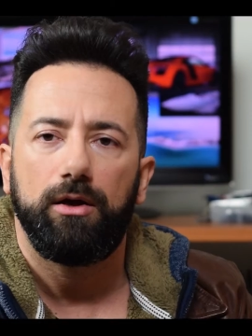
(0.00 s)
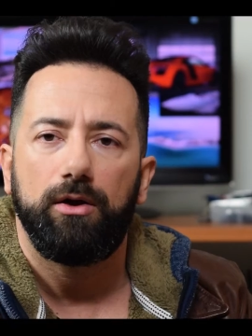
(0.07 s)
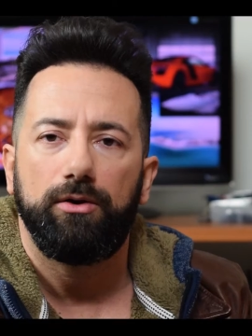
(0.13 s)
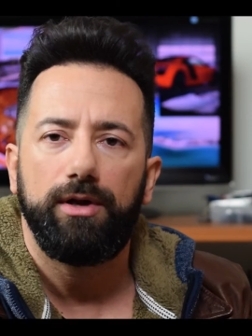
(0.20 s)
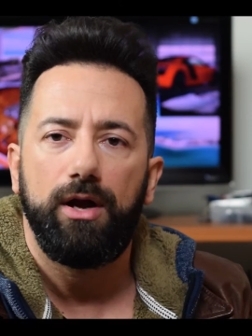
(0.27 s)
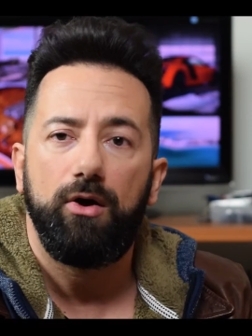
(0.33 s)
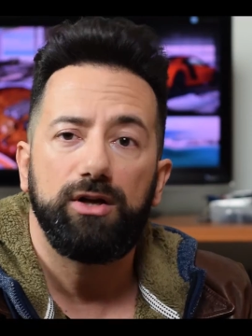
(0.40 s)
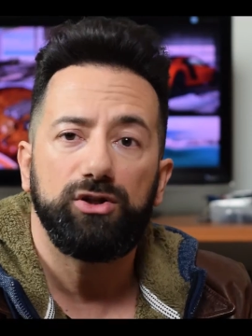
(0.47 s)

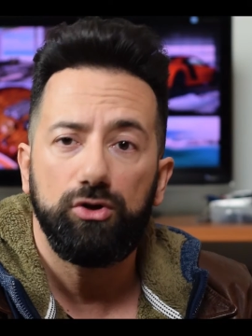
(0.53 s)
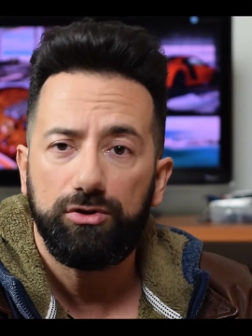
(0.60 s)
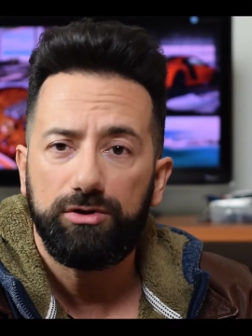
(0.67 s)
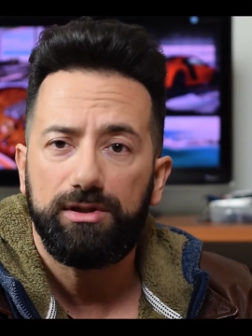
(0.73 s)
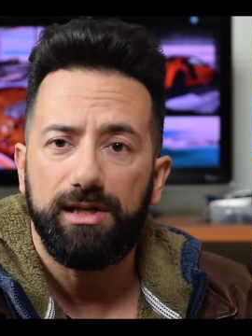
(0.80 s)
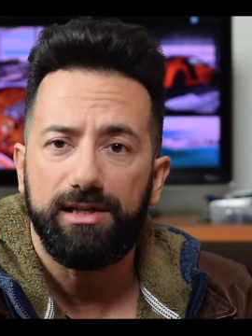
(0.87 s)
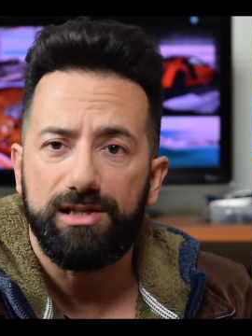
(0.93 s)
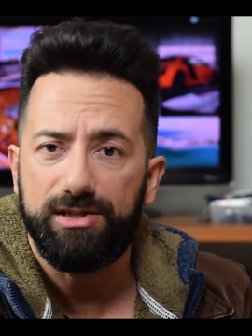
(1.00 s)
Now I don't
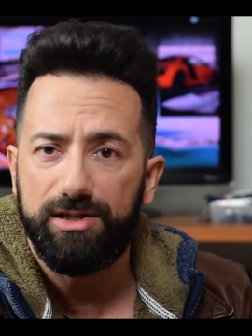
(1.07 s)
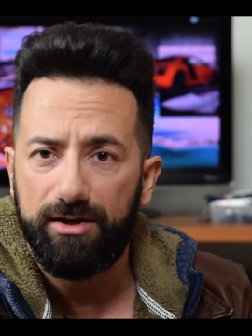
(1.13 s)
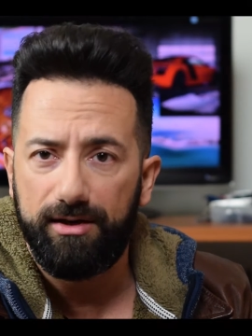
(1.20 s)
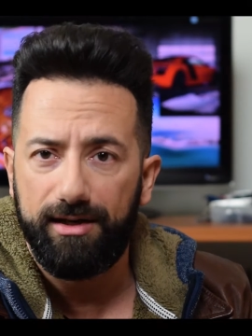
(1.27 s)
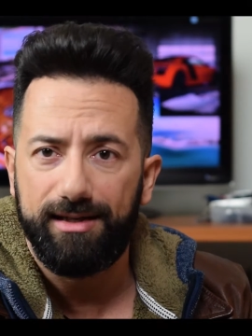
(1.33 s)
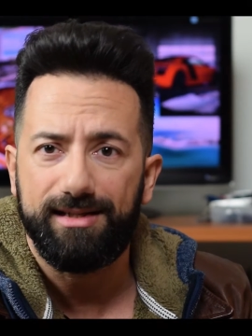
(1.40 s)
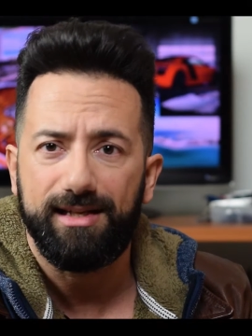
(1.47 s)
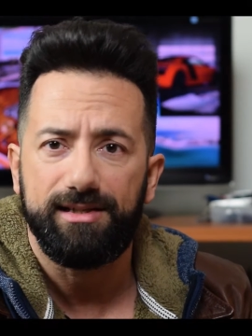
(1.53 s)

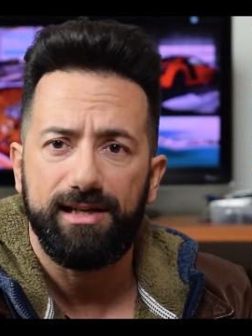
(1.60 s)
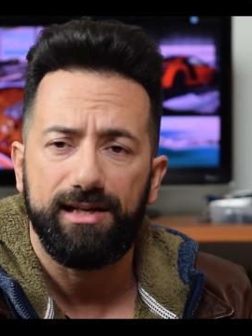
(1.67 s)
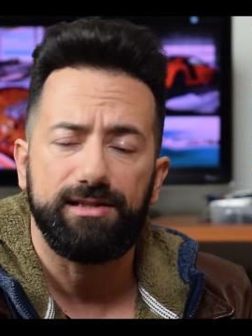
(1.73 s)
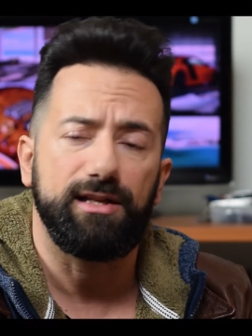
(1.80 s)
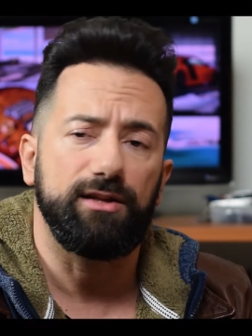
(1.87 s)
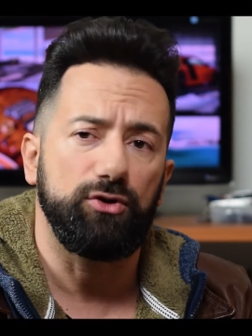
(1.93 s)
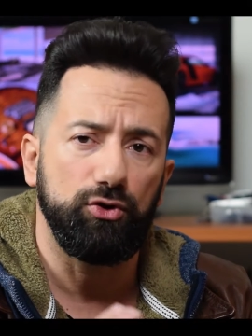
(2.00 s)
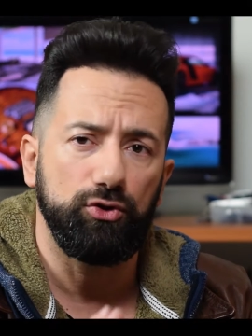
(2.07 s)
necessarily suggest
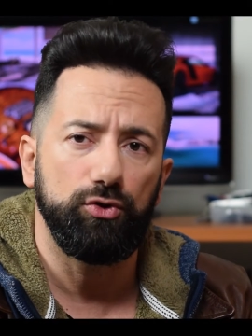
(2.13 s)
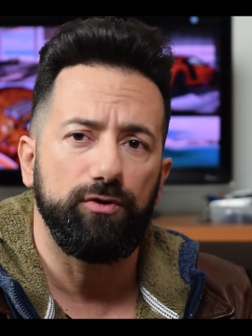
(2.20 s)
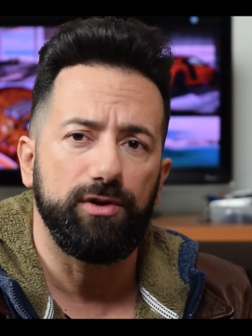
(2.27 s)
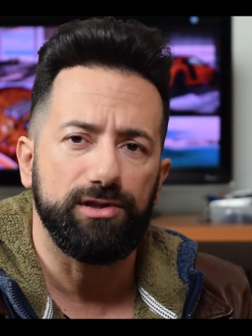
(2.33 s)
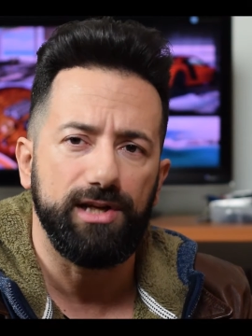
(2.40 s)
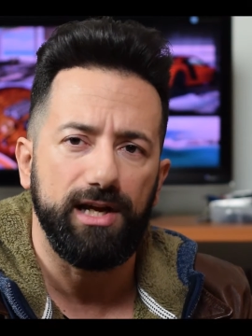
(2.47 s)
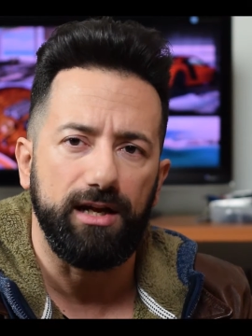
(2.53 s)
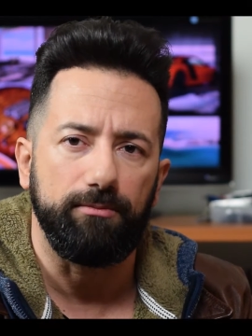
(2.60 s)
that you do the
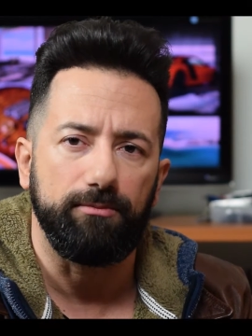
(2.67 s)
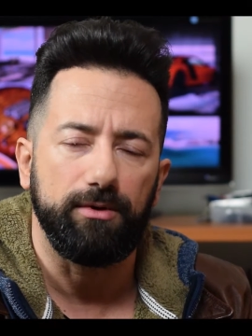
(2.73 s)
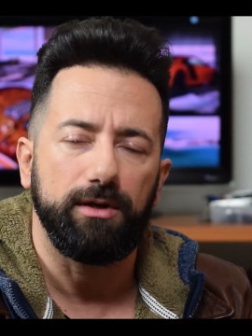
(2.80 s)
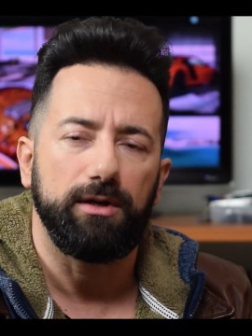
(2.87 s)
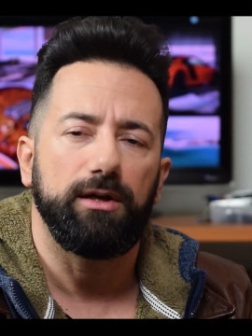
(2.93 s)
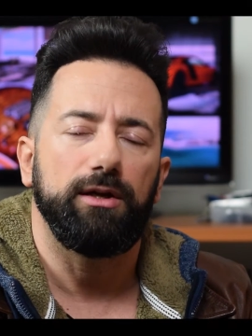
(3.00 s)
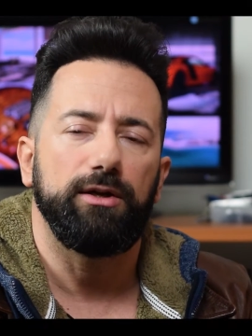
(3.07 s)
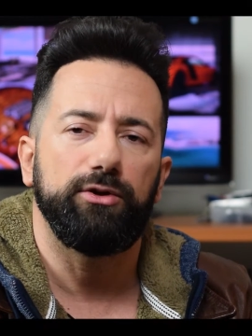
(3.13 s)
same,
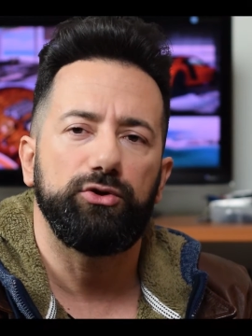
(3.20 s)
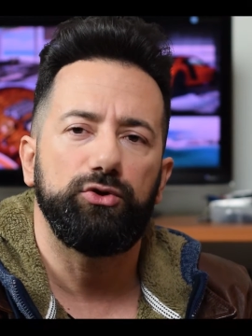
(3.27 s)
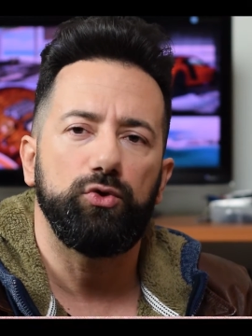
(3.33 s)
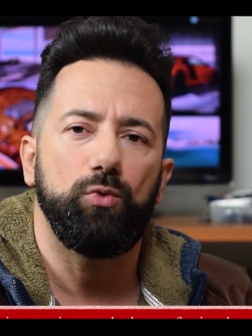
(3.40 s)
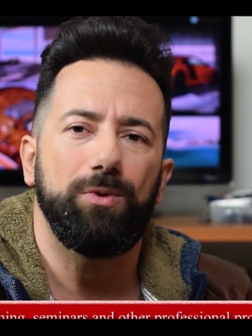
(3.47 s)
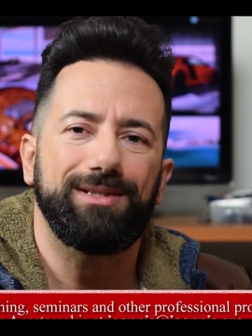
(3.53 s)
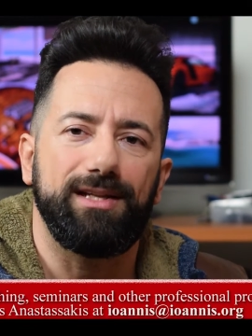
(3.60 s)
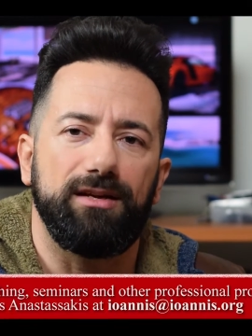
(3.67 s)
you do
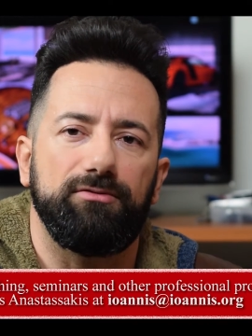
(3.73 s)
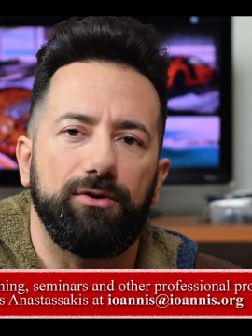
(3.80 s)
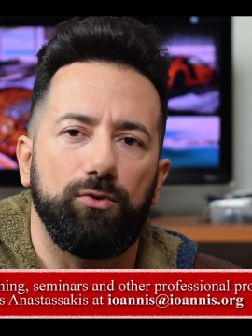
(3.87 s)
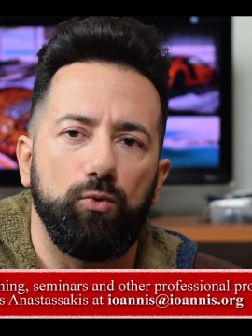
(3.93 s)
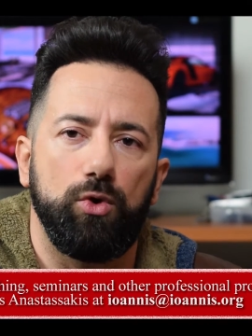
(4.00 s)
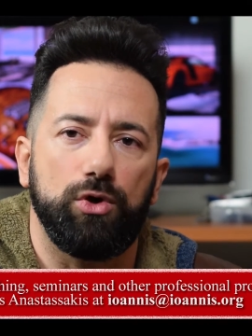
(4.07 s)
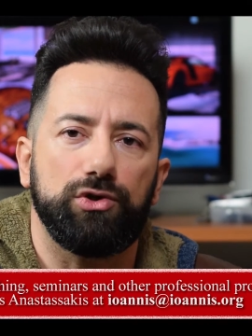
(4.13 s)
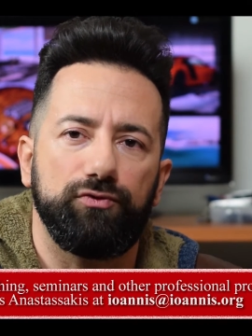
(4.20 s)
whatever
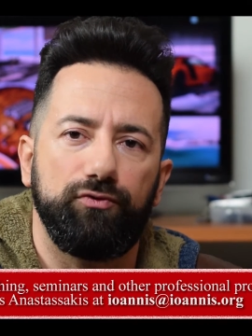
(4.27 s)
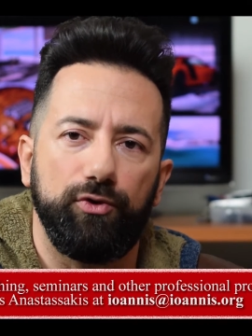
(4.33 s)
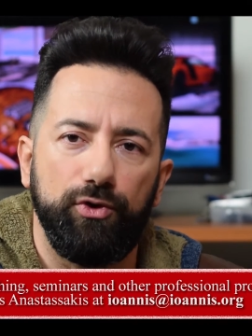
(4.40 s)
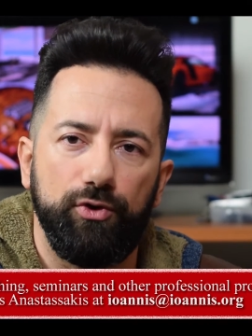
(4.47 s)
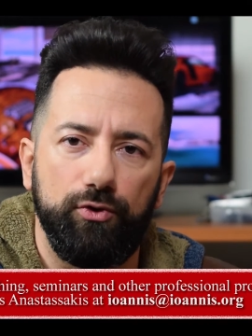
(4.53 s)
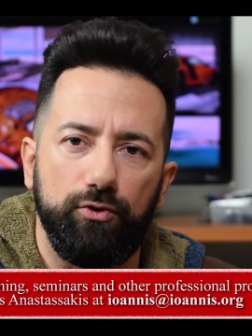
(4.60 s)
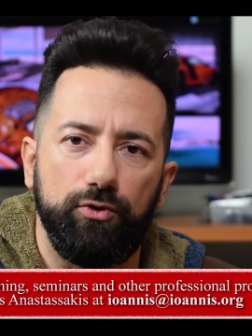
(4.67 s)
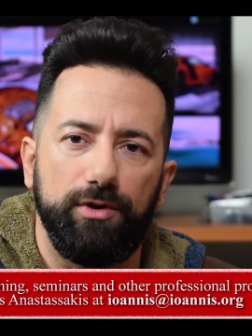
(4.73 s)
works for
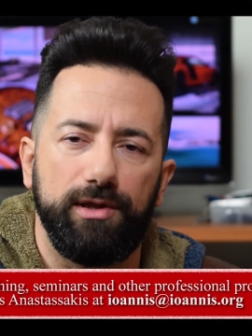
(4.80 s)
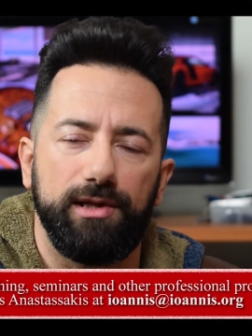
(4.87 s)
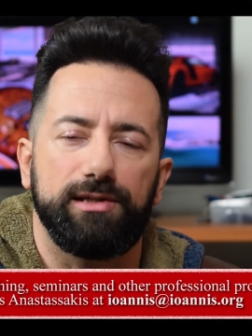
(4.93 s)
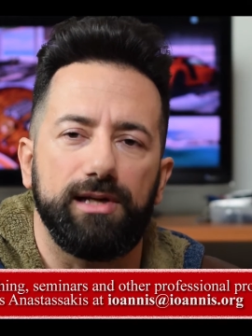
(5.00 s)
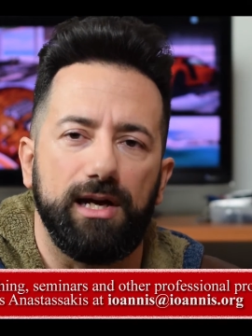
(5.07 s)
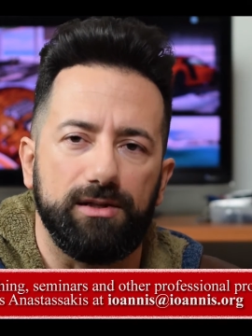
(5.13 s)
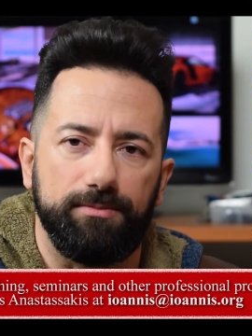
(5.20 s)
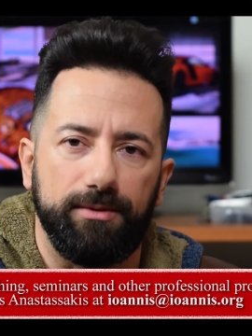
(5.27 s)
you in this
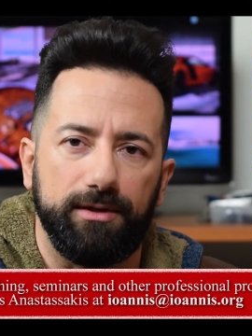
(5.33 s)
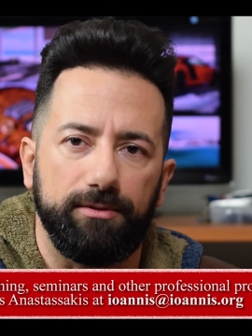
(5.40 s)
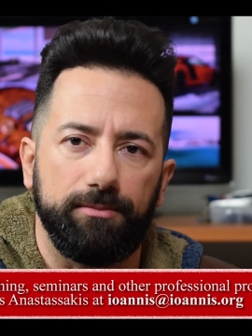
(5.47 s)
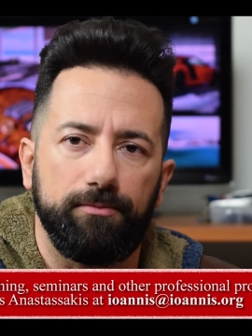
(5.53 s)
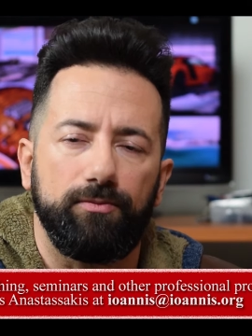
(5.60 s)
aspect.